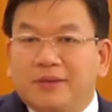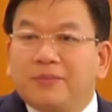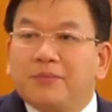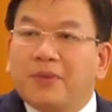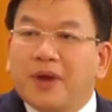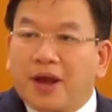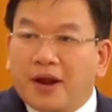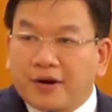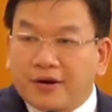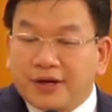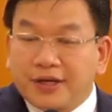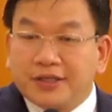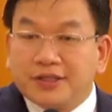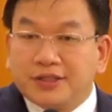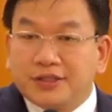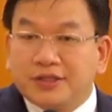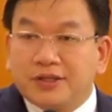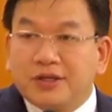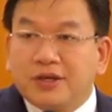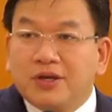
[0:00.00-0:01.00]

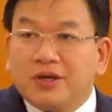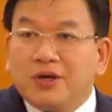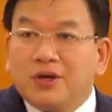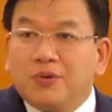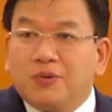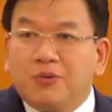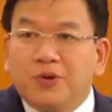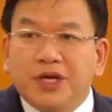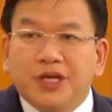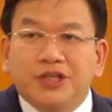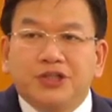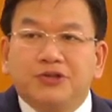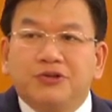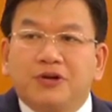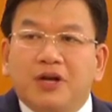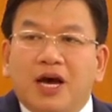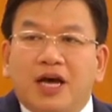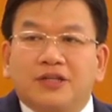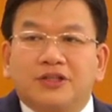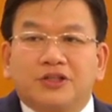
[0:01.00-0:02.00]
Parents, we should
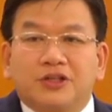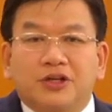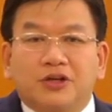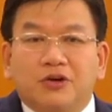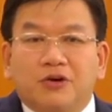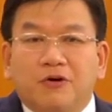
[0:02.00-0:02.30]
not turn